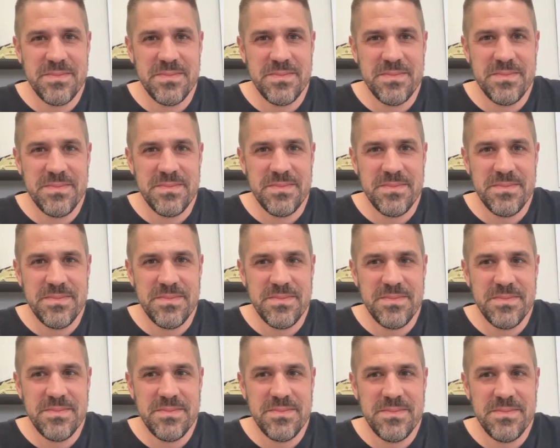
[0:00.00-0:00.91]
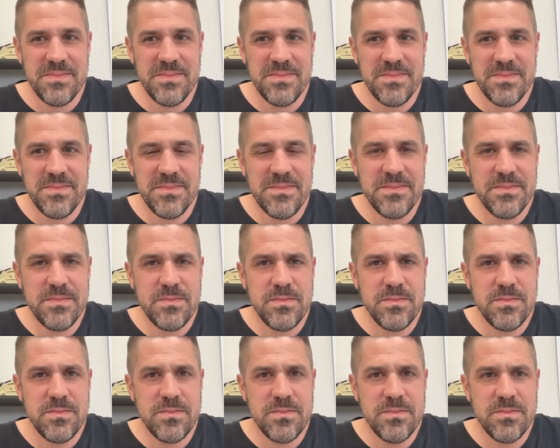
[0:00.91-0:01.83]

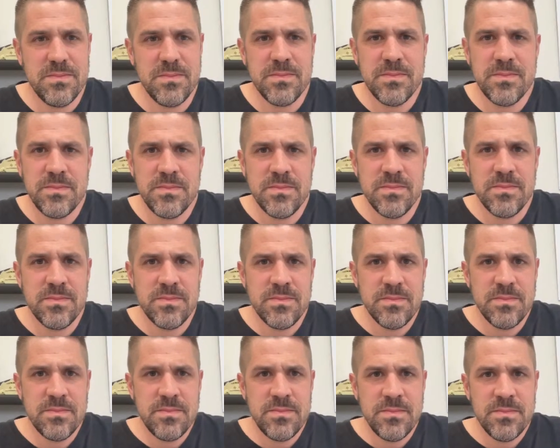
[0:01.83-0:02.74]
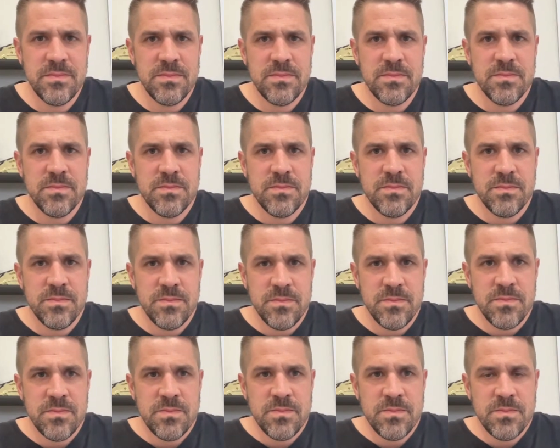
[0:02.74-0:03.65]

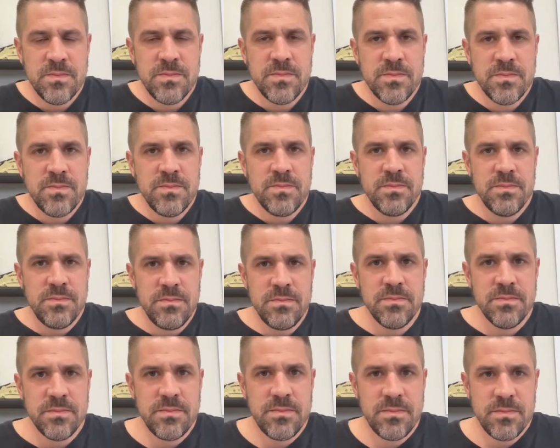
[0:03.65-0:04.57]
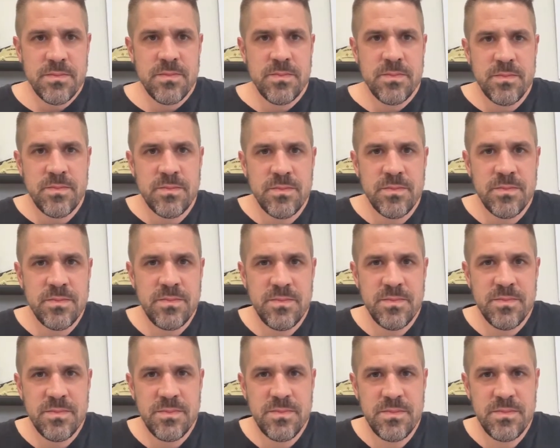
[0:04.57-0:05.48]

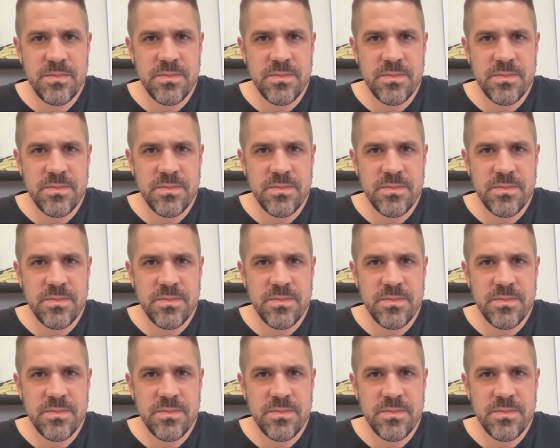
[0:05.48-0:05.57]
[no speech]